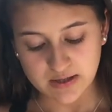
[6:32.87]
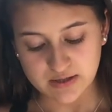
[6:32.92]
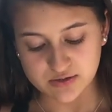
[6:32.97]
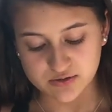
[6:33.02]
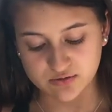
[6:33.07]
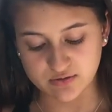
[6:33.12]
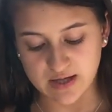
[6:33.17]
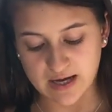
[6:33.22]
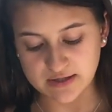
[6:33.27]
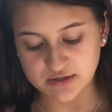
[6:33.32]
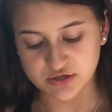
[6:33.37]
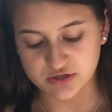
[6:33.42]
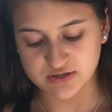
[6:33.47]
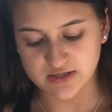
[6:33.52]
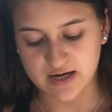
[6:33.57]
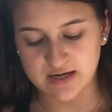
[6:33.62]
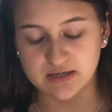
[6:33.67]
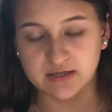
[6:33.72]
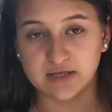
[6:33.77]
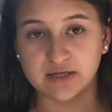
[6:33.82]
So that just
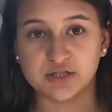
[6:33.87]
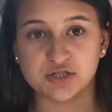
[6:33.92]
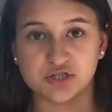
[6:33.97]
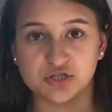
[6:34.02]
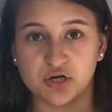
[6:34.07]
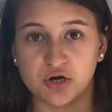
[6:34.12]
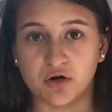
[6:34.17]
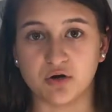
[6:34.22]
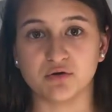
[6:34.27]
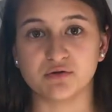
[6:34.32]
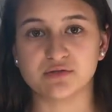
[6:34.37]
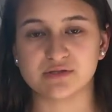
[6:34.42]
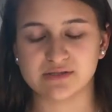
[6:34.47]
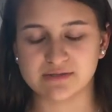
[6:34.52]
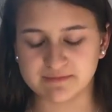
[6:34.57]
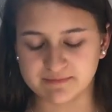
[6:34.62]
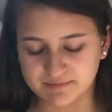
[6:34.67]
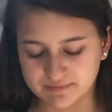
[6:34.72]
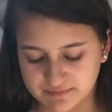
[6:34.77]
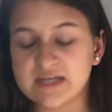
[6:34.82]
kind of like
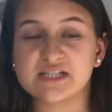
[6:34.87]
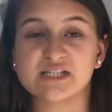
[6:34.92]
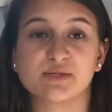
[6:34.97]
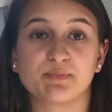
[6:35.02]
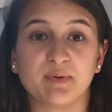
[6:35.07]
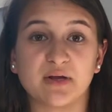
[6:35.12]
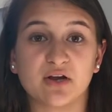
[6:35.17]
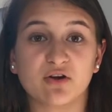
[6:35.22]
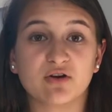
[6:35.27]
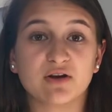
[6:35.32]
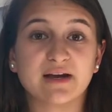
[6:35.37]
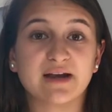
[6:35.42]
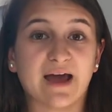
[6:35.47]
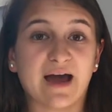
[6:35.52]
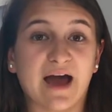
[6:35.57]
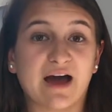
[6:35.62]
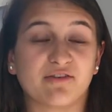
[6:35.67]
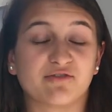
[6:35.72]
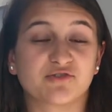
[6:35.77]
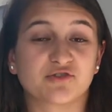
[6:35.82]
shows spirit
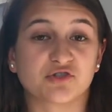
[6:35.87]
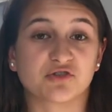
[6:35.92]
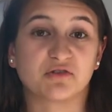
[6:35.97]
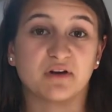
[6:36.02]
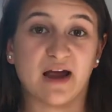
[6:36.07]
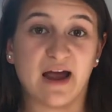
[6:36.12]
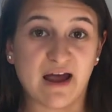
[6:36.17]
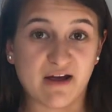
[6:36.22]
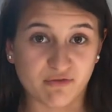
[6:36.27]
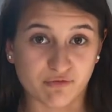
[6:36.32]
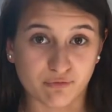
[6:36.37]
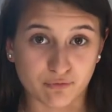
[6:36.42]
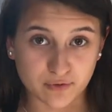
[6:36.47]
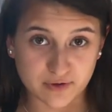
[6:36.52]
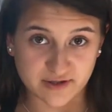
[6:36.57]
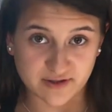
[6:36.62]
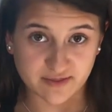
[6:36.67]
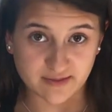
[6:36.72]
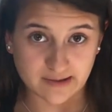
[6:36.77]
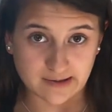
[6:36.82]
after
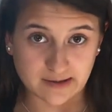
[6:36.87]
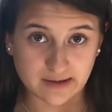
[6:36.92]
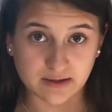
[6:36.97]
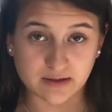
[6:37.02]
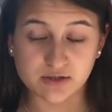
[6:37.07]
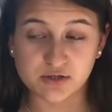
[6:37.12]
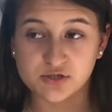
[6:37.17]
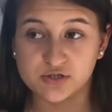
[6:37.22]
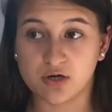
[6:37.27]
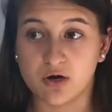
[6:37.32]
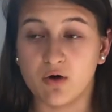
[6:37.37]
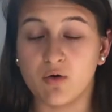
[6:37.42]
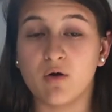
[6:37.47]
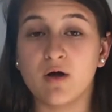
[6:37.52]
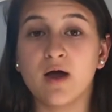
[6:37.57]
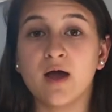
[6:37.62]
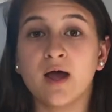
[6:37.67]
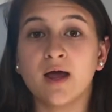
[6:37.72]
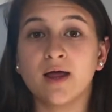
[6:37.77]
everything. So